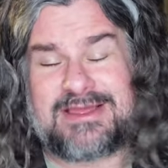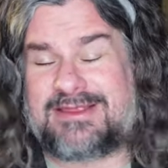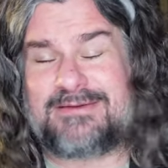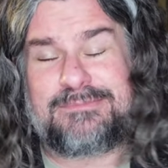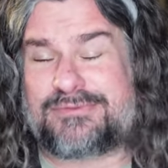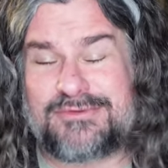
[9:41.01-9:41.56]

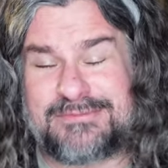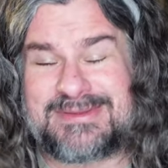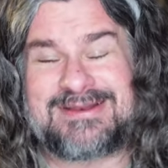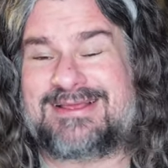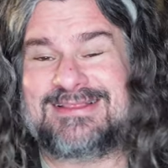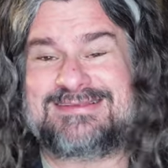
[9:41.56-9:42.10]
an
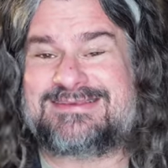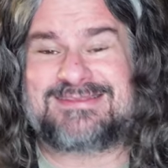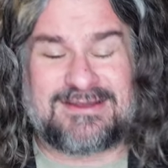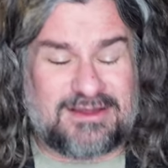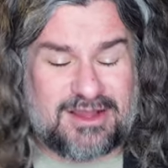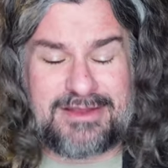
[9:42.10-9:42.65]
improvement, at
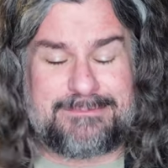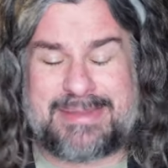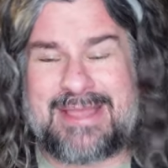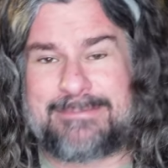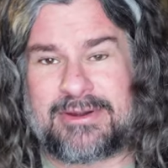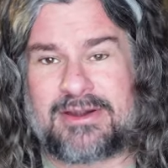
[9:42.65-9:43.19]
least on
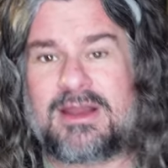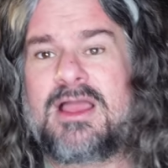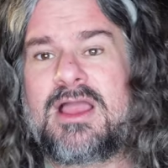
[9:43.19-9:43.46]
paper,